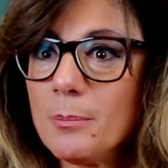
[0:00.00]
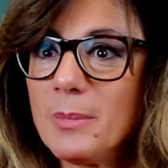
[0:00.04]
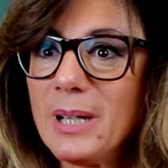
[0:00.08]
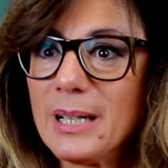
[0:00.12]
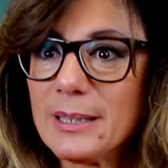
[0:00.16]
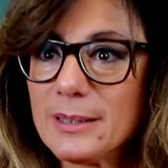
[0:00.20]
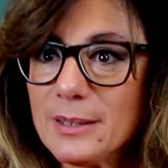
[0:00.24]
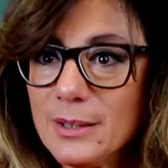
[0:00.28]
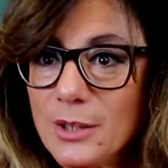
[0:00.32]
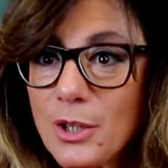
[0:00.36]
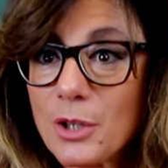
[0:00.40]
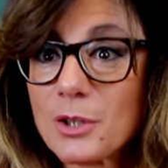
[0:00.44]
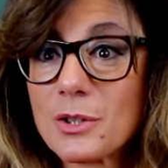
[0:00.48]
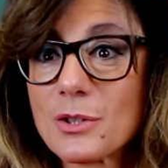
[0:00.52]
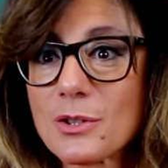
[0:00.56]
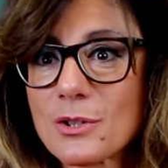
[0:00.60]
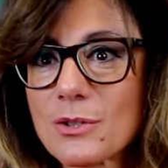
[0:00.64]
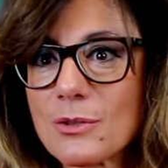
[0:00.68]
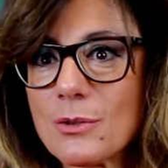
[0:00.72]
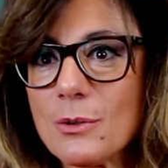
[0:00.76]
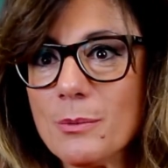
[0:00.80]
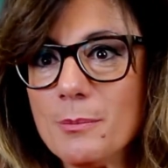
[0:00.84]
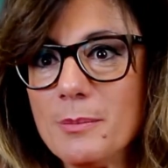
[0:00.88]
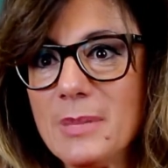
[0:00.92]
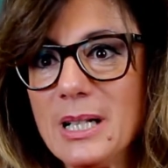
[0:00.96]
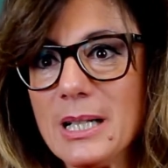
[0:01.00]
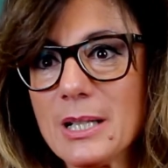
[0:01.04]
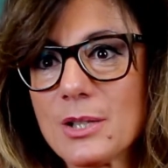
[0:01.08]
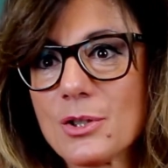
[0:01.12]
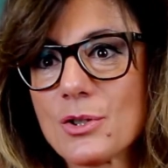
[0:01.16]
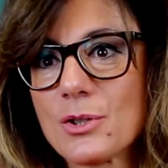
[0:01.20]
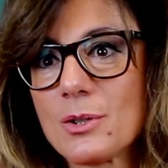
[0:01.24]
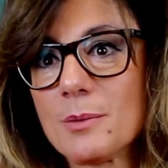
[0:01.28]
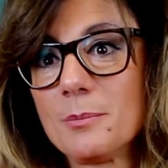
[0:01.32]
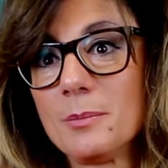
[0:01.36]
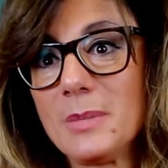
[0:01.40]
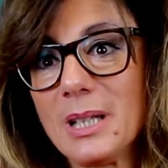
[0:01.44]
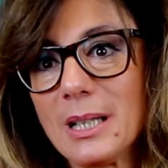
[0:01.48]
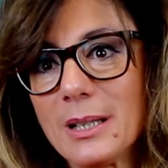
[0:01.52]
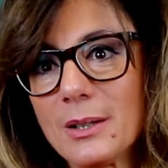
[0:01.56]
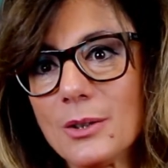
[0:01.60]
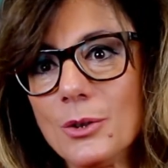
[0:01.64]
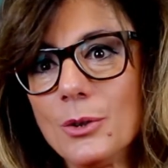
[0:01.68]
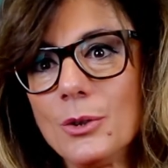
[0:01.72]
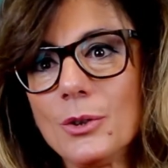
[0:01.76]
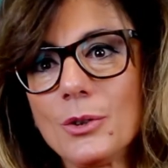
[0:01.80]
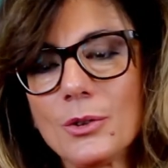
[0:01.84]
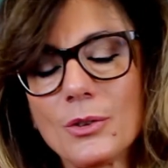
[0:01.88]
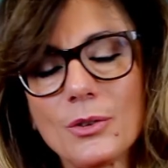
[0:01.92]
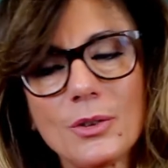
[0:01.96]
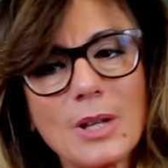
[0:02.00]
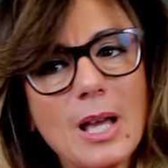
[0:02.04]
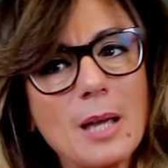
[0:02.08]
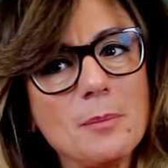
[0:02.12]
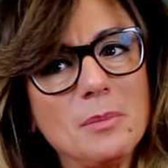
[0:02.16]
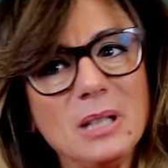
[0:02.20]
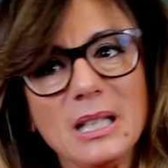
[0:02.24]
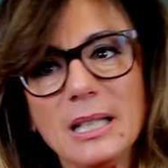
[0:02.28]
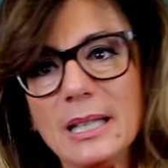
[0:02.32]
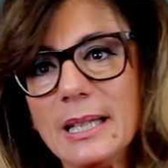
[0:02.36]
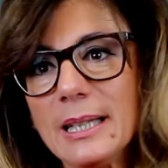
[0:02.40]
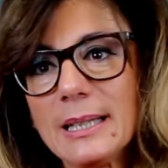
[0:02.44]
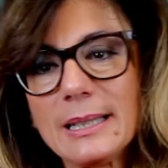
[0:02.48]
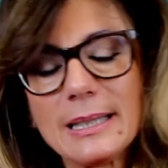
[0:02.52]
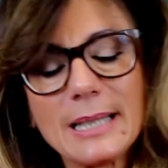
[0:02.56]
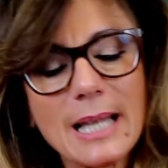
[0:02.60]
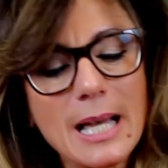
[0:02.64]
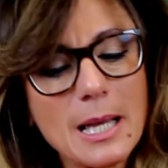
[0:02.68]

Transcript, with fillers: but not so much because I mean the